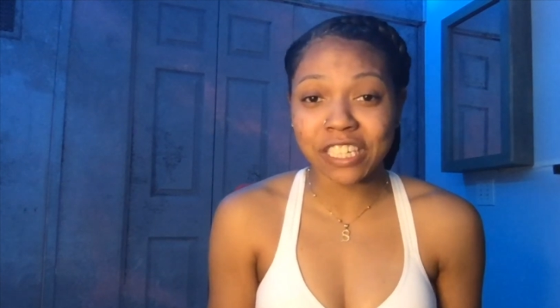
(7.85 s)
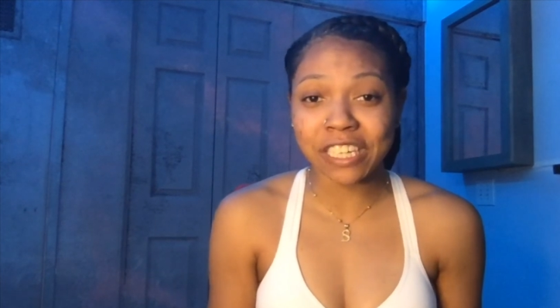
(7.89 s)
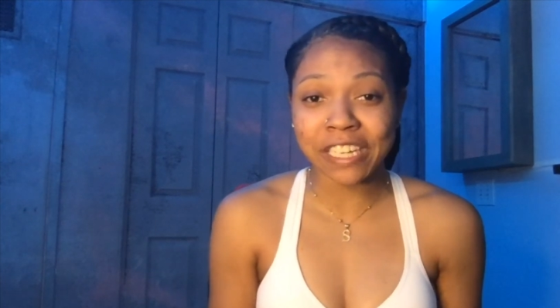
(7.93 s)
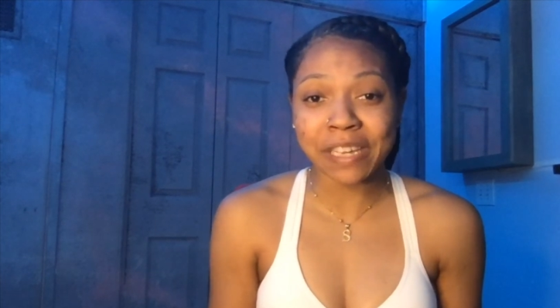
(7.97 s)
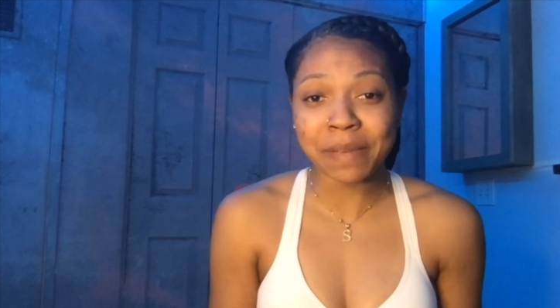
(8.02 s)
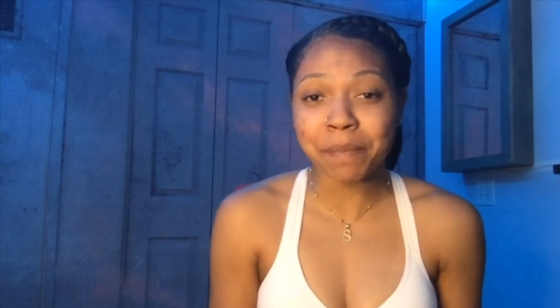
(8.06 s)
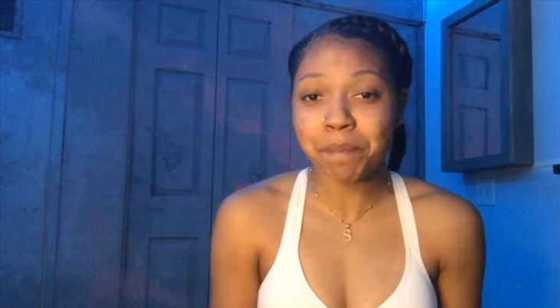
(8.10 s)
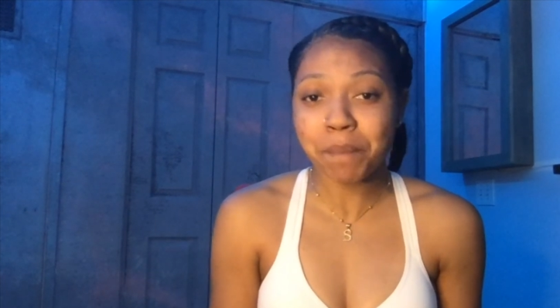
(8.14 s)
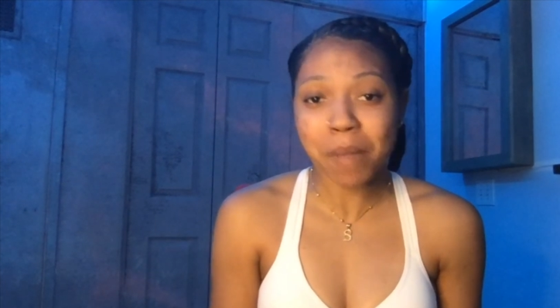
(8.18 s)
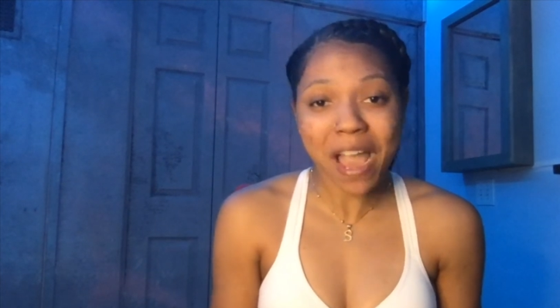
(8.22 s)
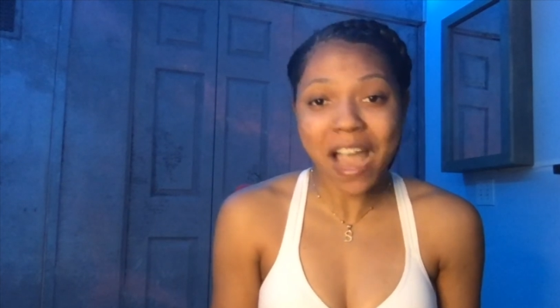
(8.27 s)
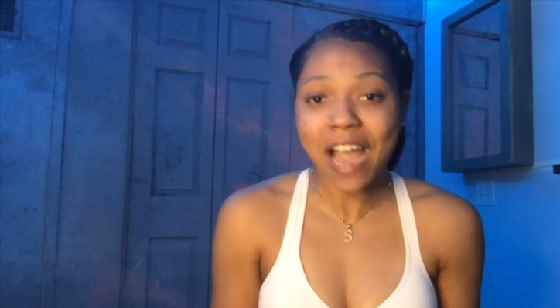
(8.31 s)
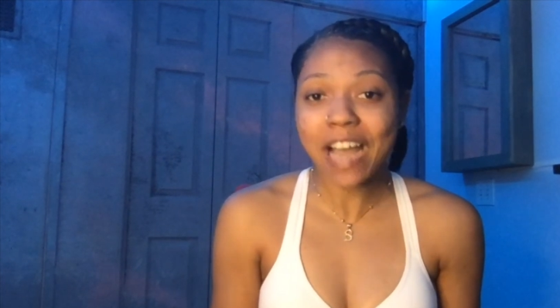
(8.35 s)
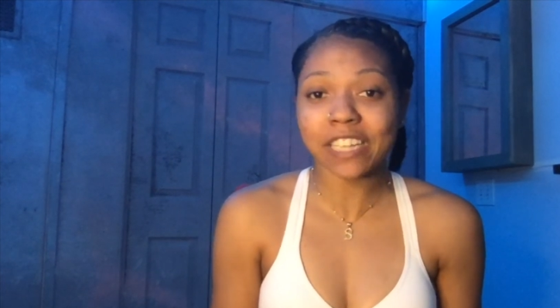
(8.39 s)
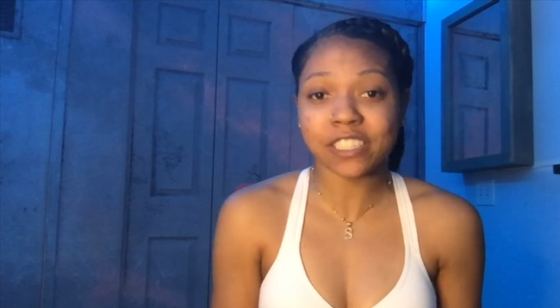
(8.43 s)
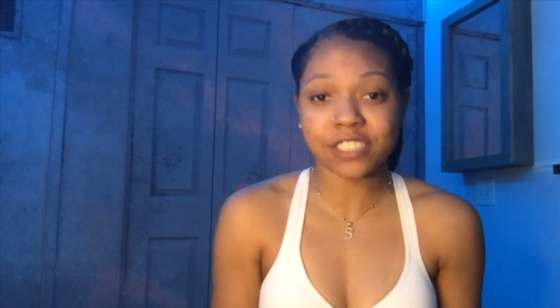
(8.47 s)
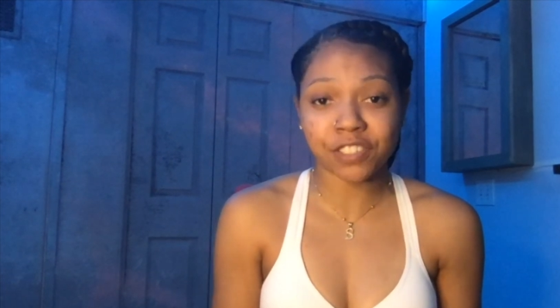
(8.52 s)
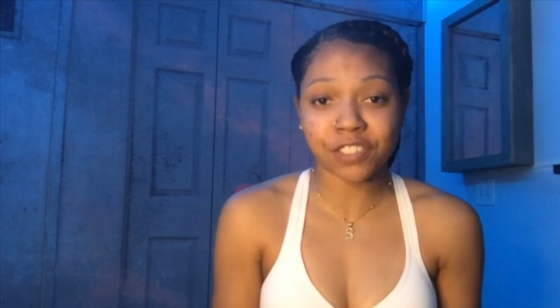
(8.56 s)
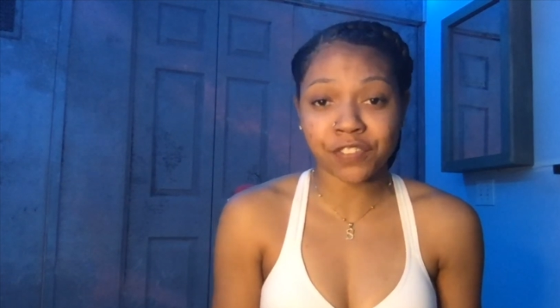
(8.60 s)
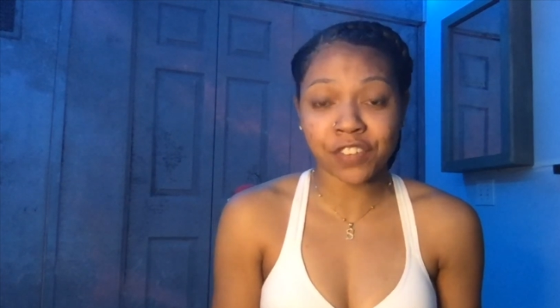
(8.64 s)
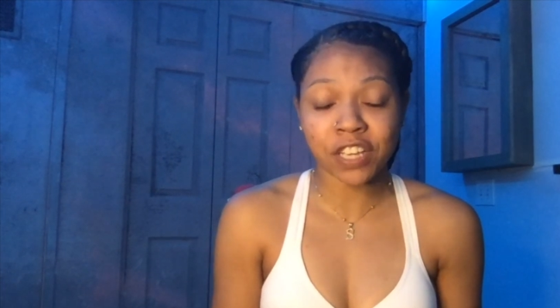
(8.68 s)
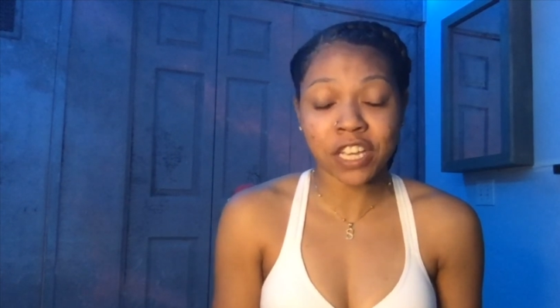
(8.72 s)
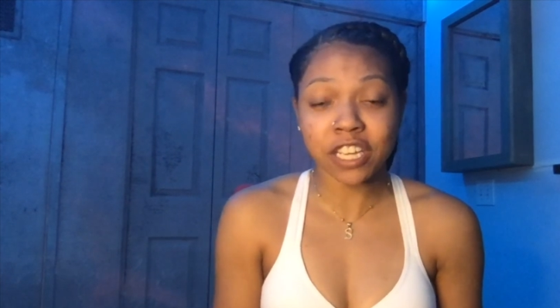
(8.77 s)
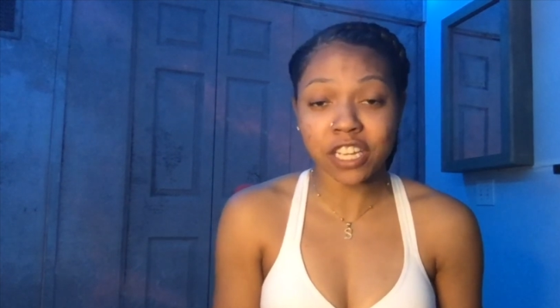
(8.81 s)
in
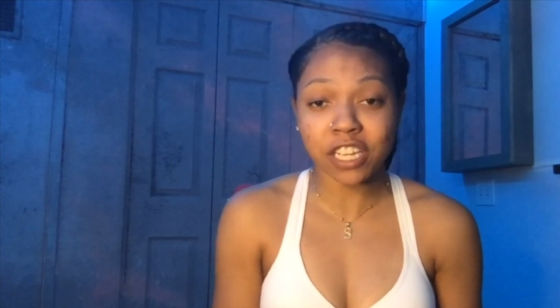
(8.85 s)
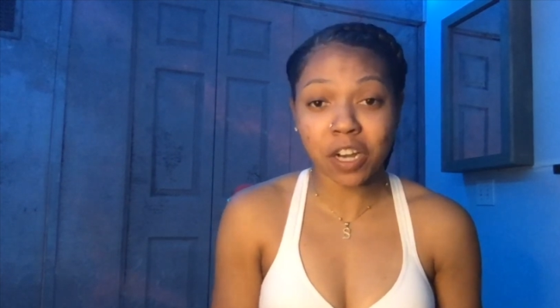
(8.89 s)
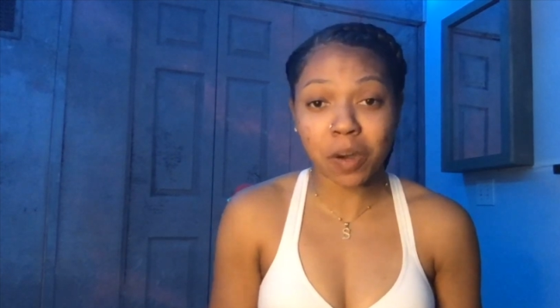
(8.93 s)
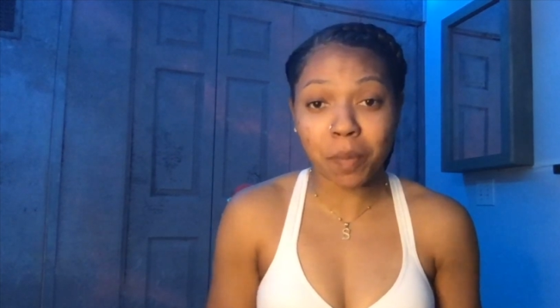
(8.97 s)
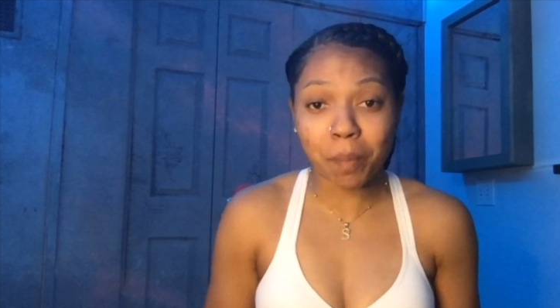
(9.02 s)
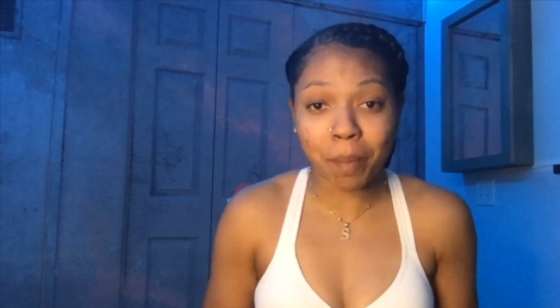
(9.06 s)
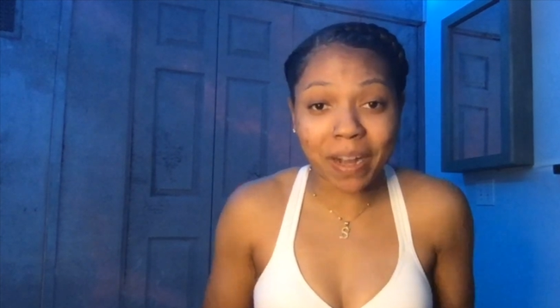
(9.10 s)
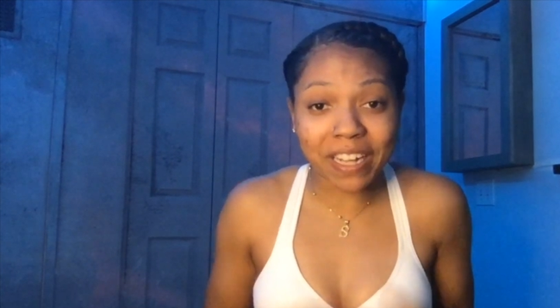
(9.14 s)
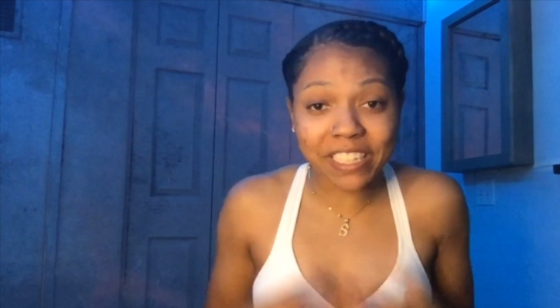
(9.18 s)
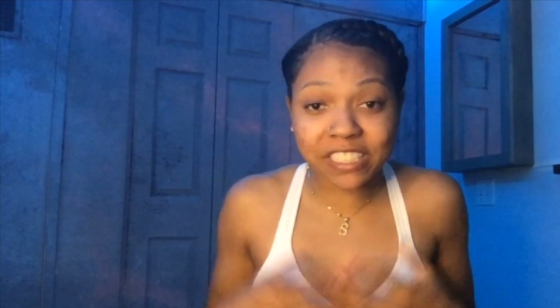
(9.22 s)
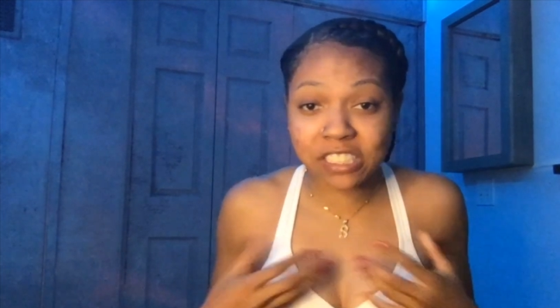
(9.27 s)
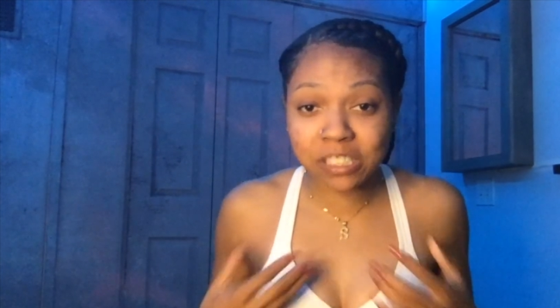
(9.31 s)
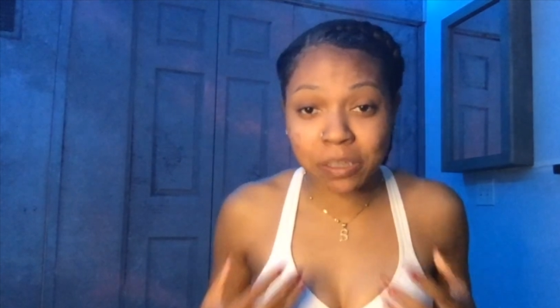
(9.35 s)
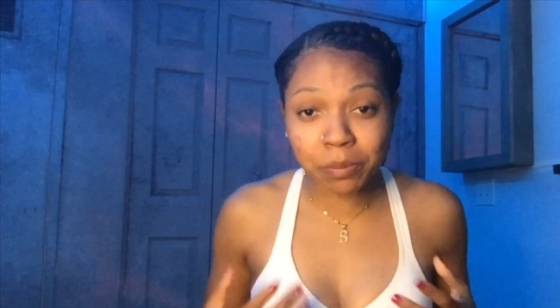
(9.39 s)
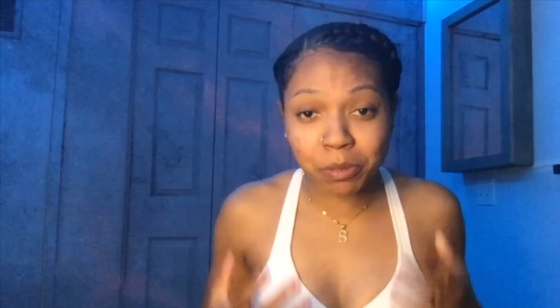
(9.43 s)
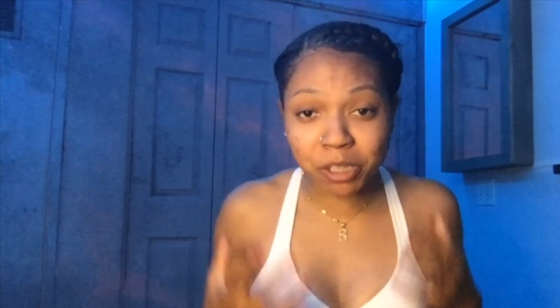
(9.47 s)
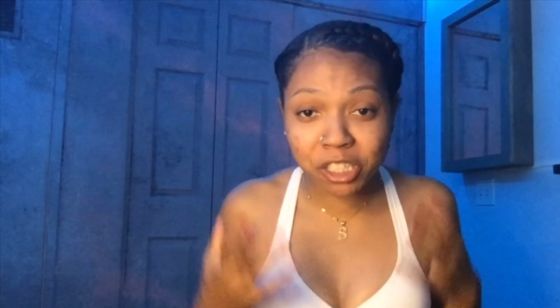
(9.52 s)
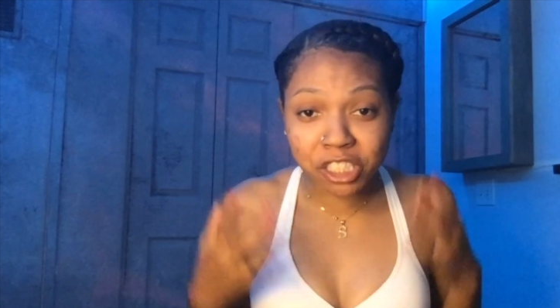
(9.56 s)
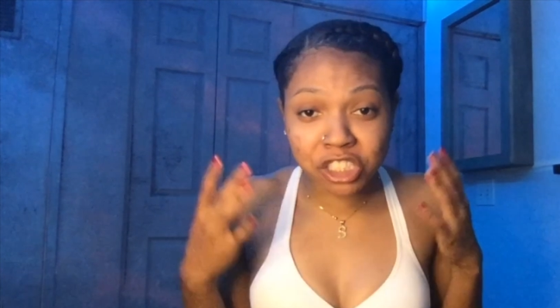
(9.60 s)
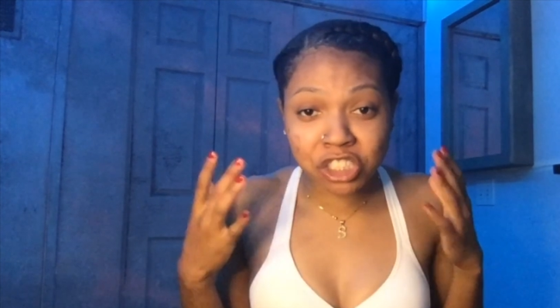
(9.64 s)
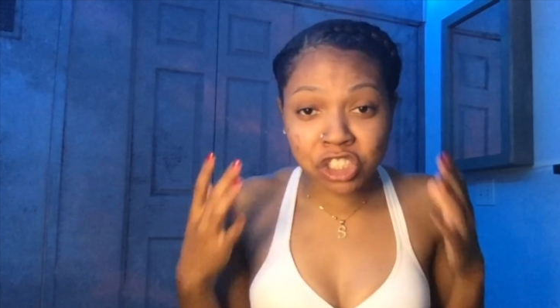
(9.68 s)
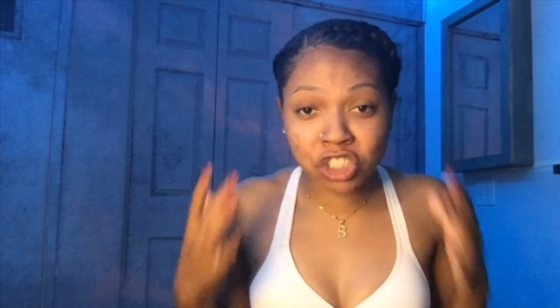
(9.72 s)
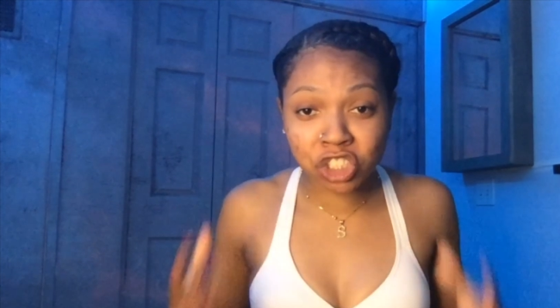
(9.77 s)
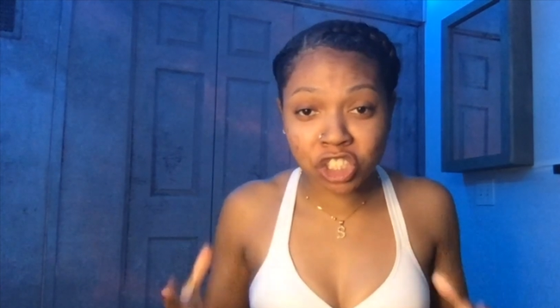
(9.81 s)
passive income by
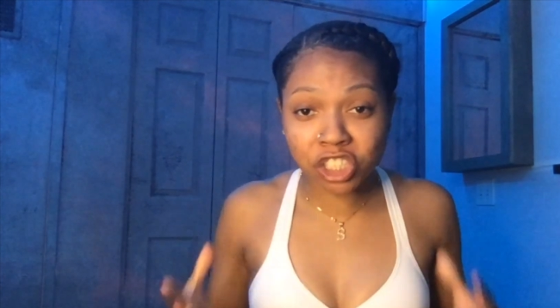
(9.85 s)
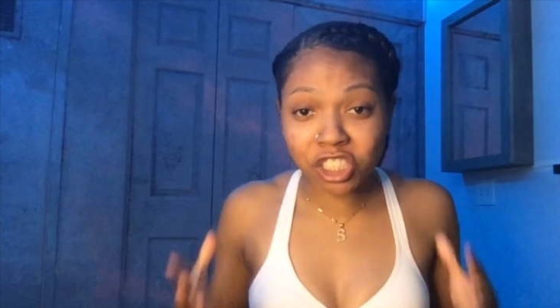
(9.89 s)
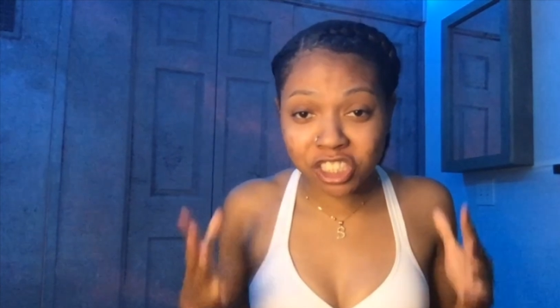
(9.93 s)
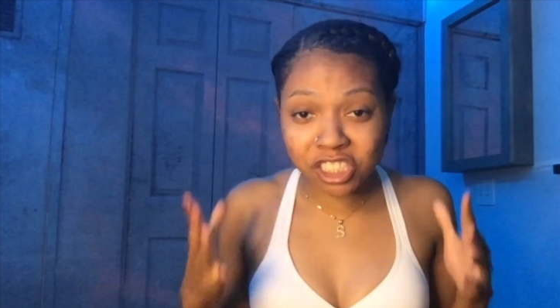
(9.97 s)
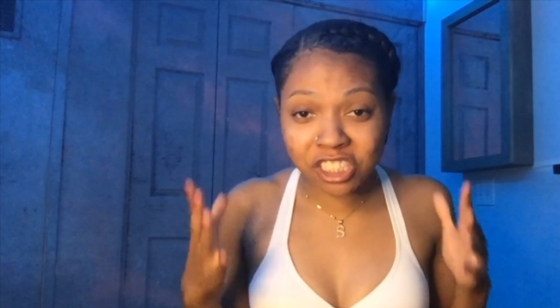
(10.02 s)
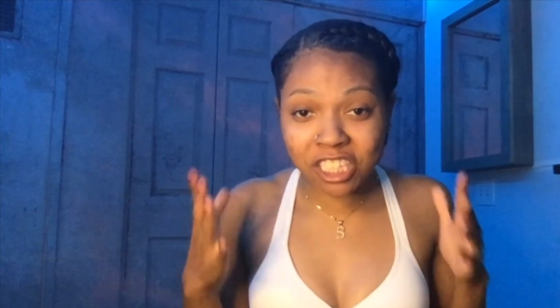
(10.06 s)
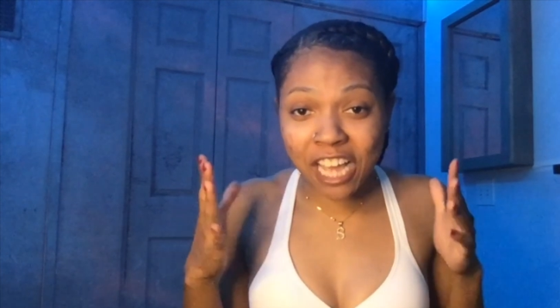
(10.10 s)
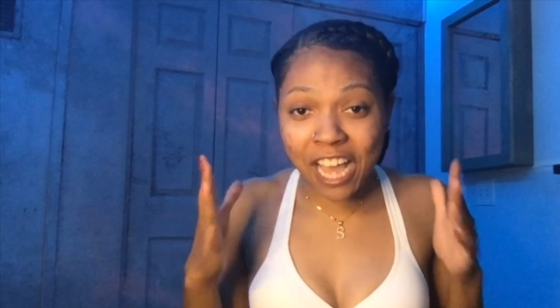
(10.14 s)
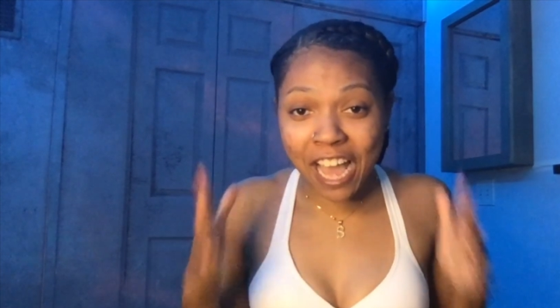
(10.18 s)
simply just